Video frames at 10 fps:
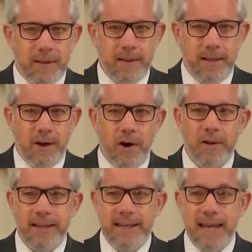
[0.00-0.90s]
the
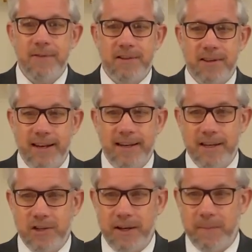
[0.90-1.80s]
Harley Davidson
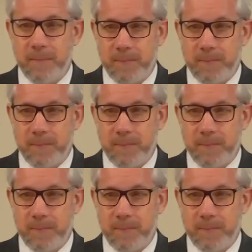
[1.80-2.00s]
edition.